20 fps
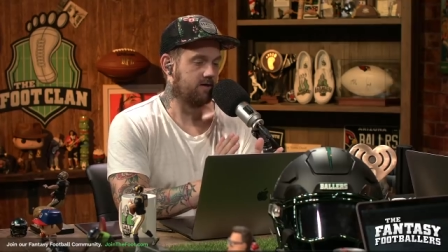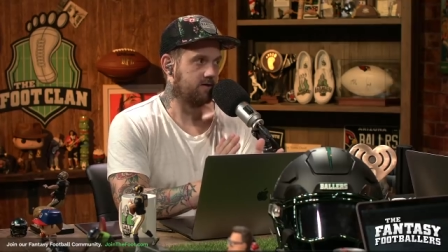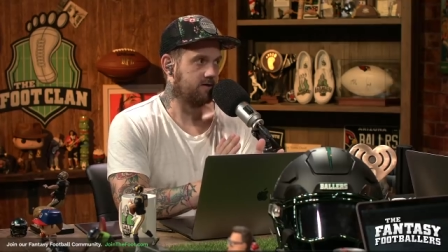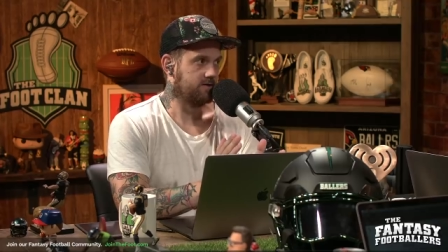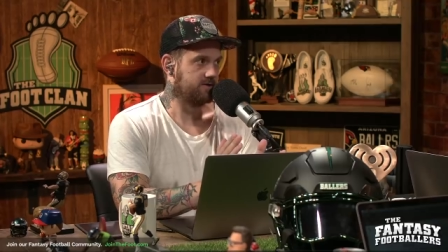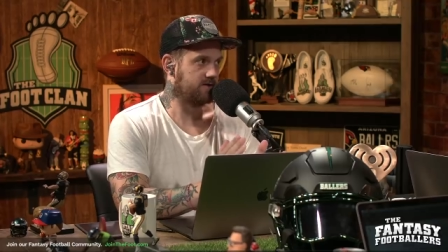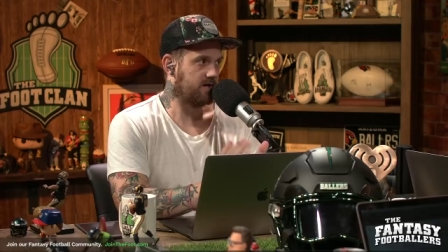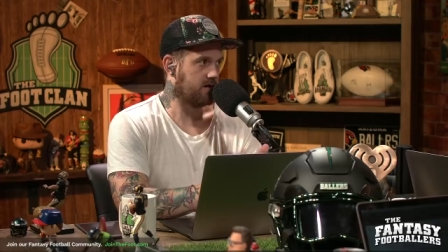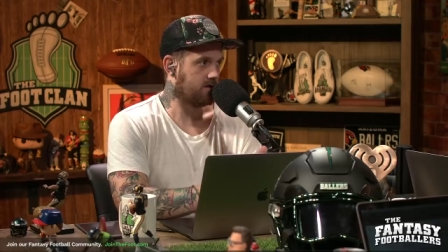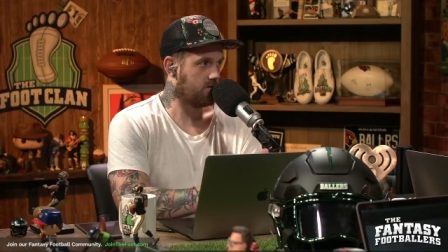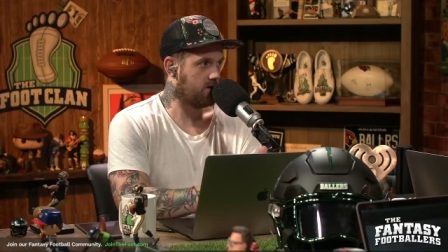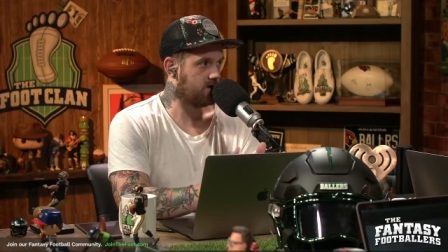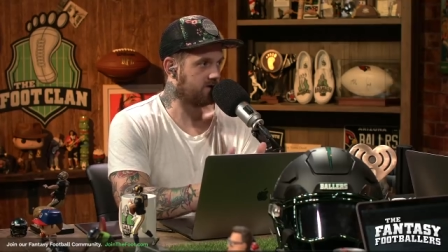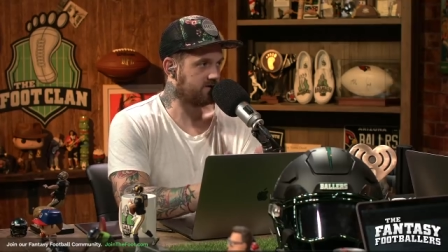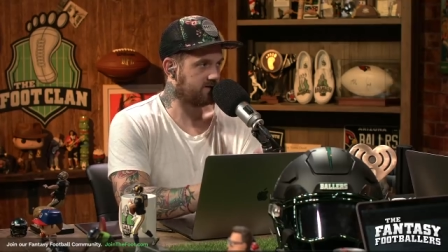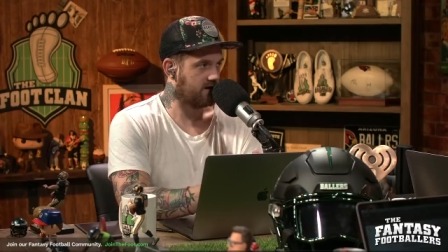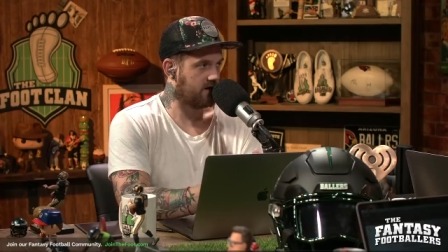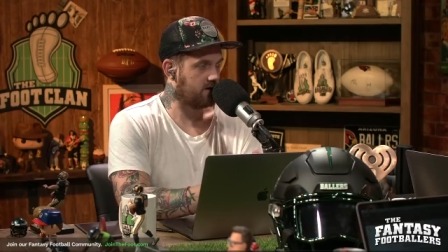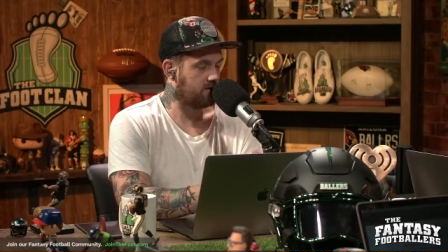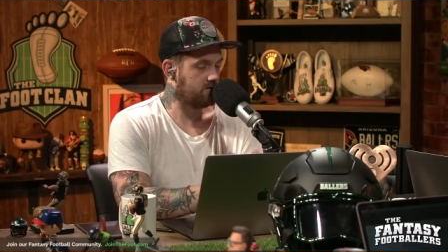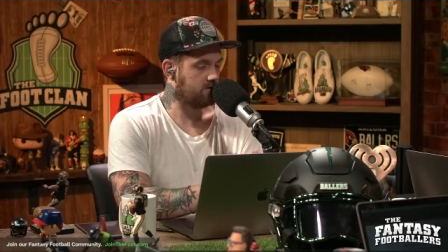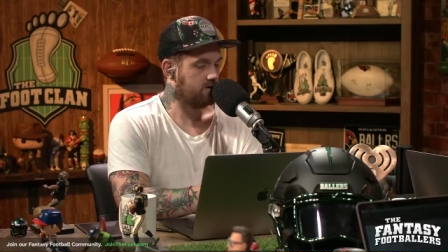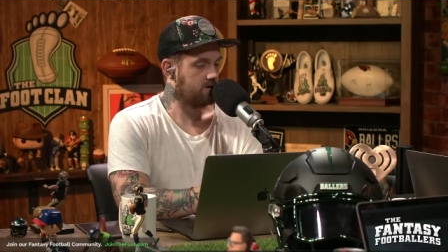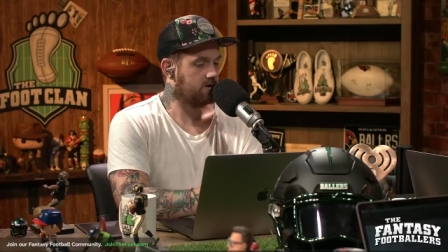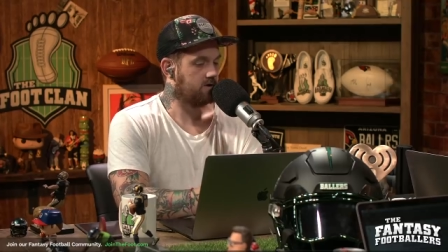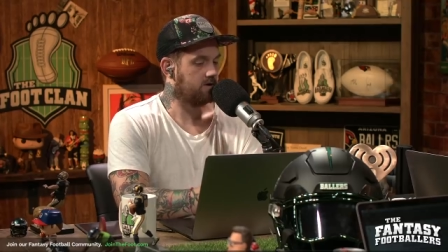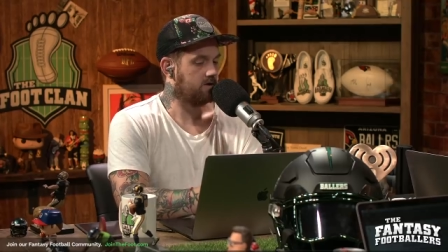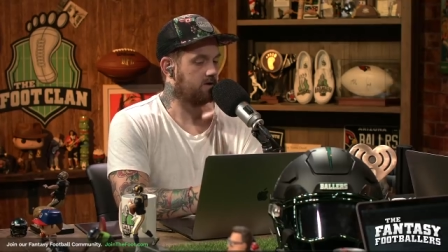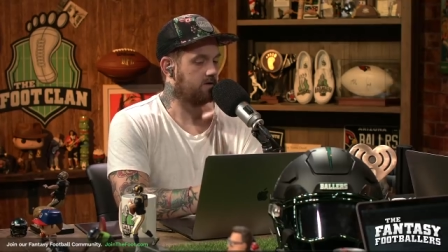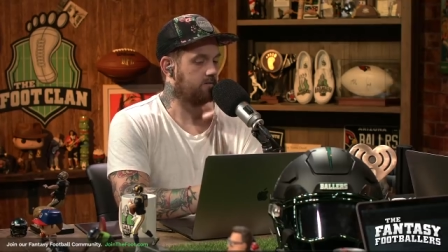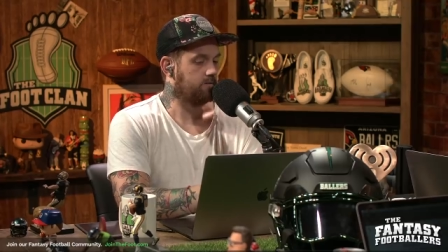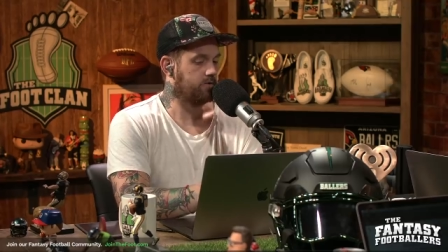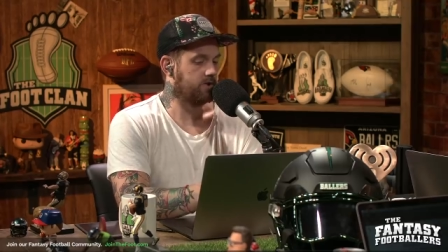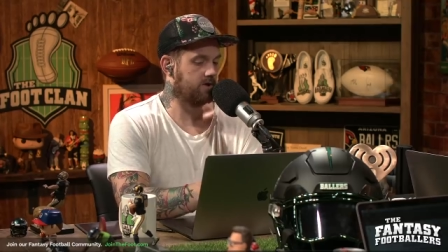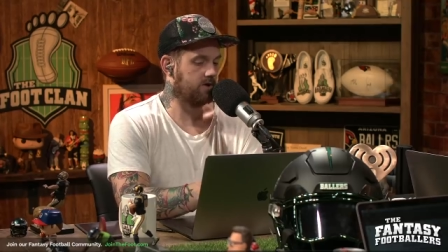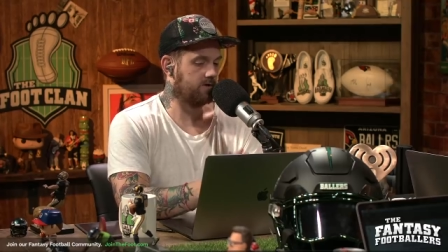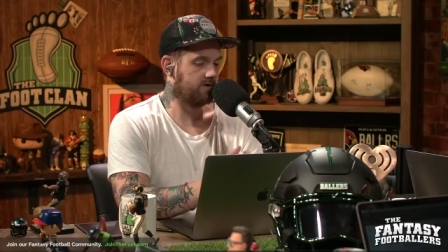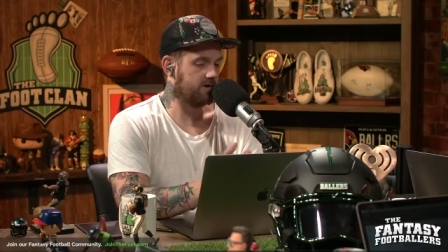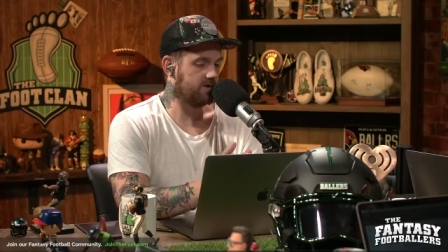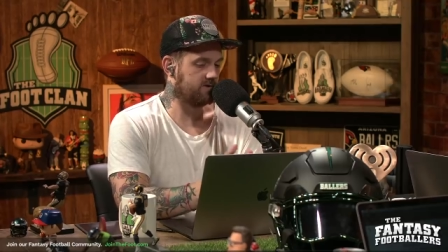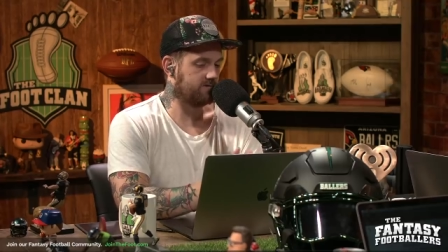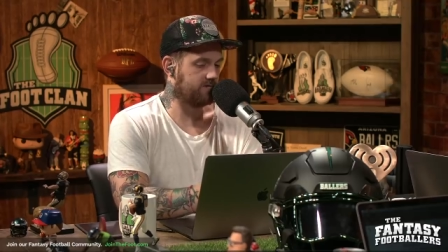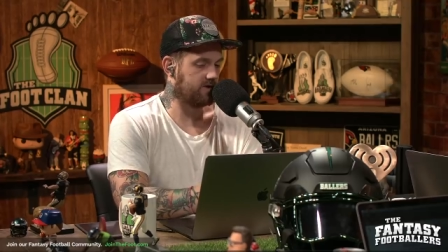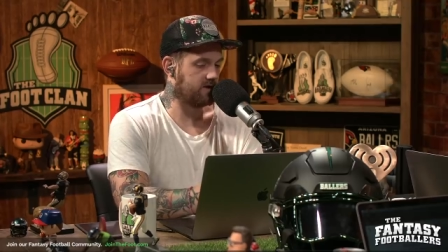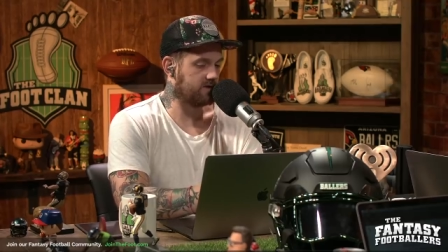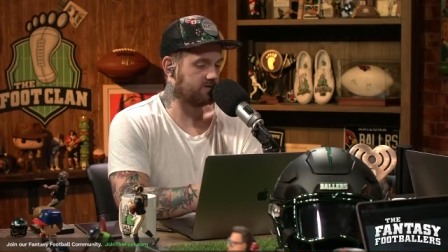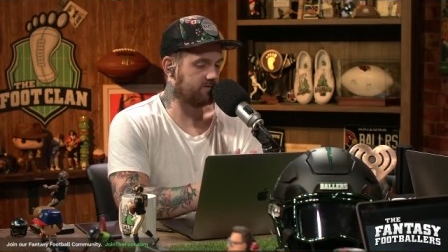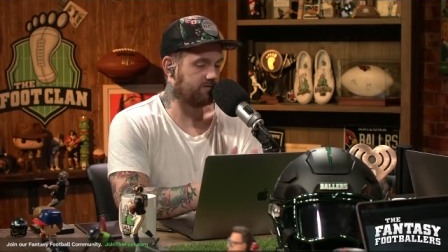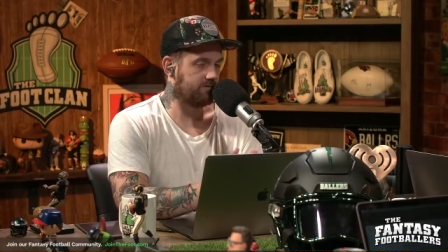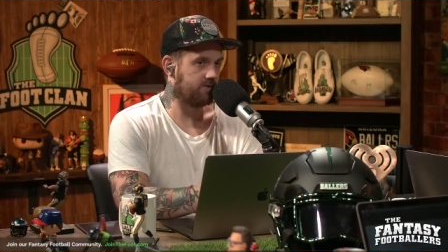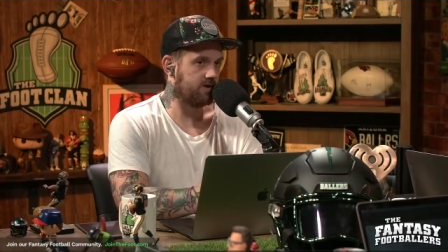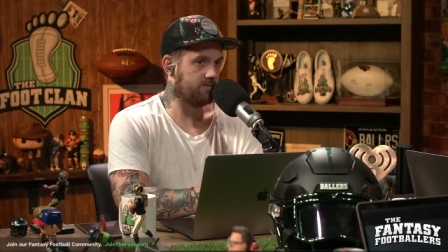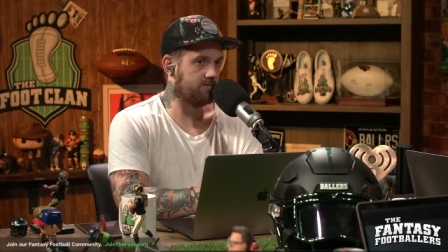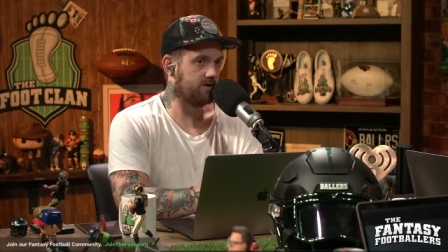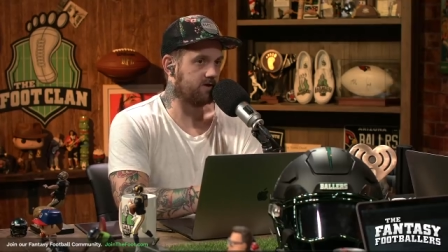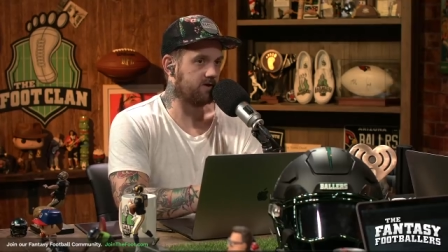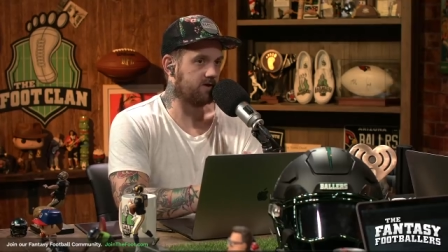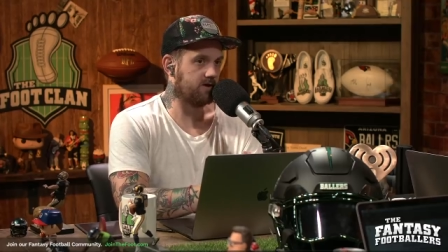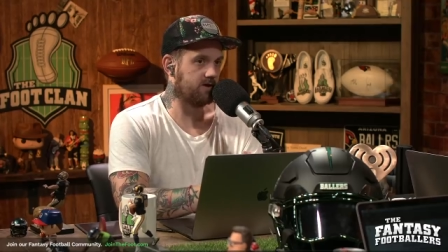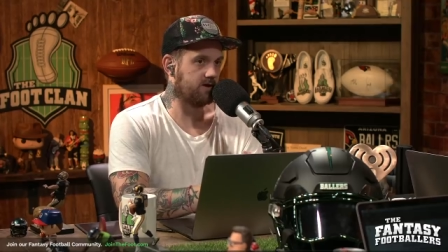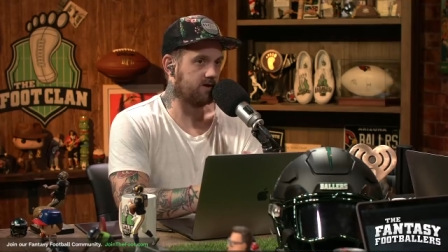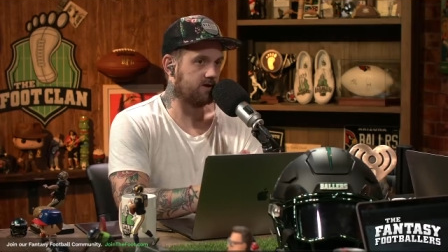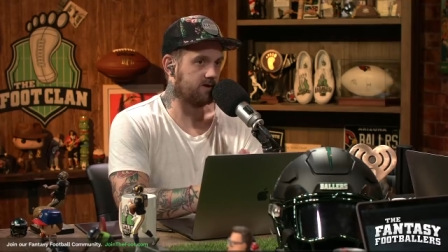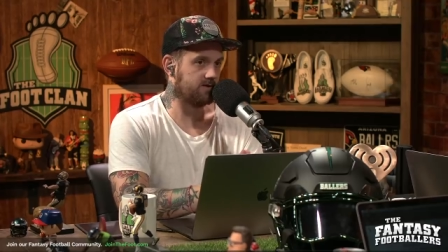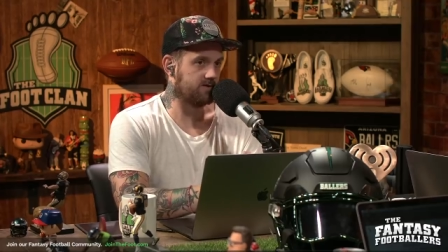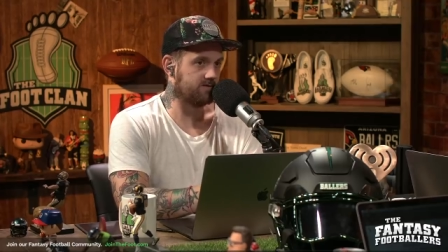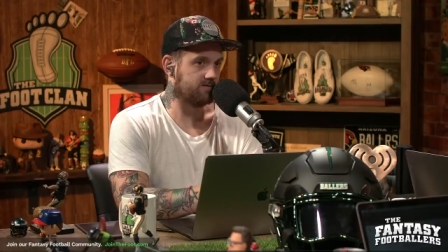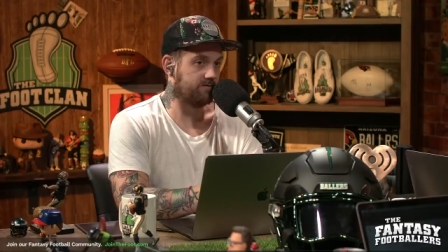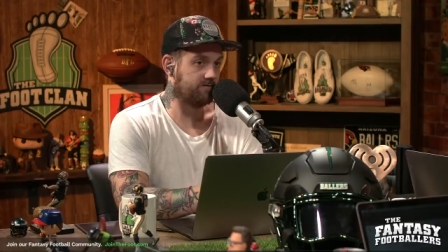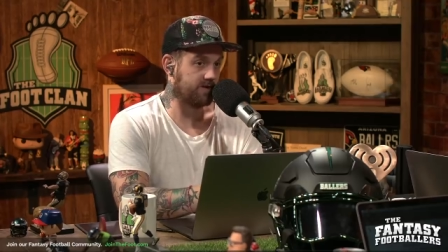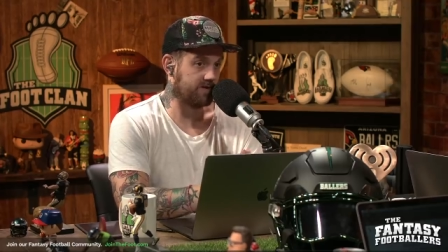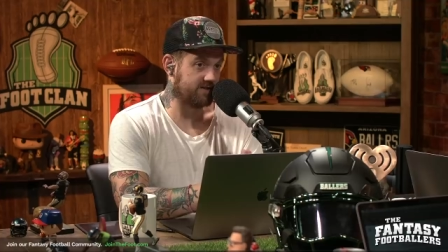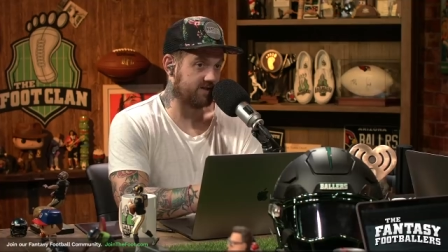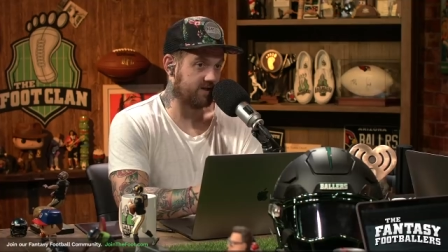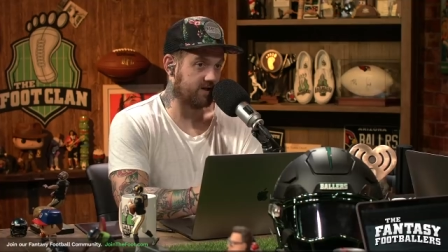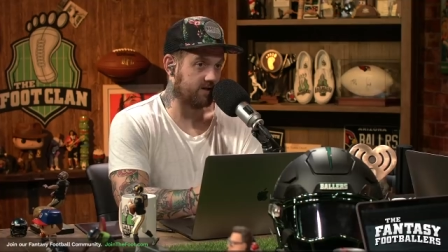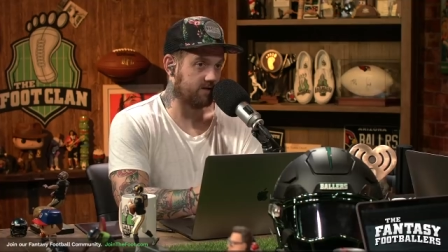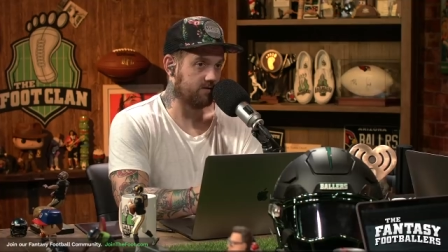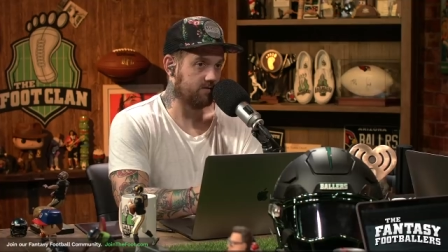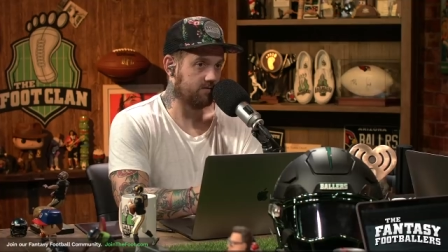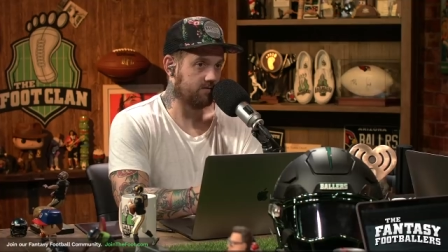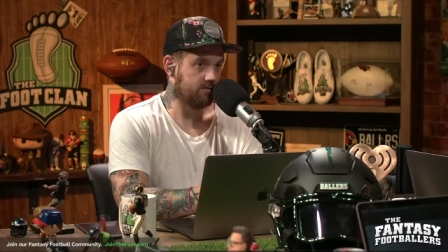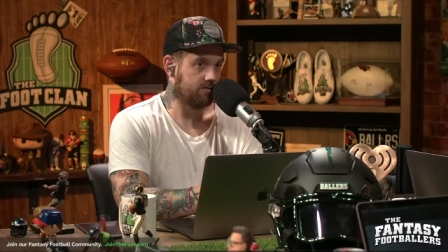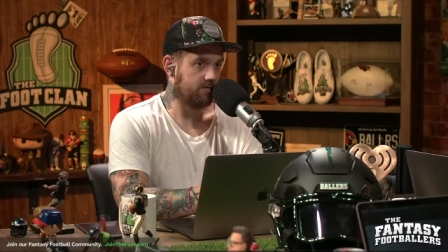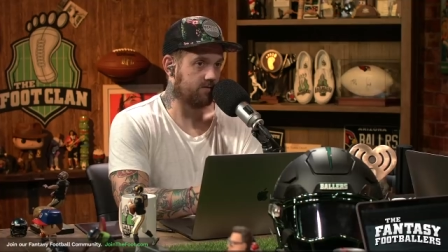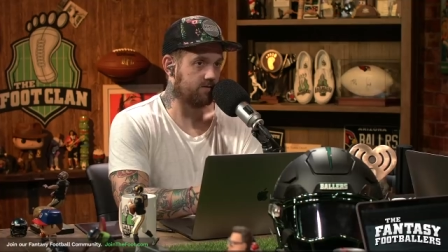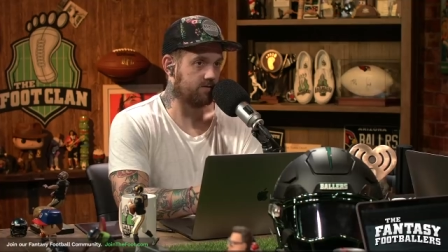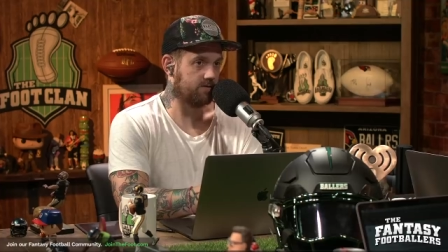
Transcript: Saquon is out. We know that Devonta Freeman is visiting yep.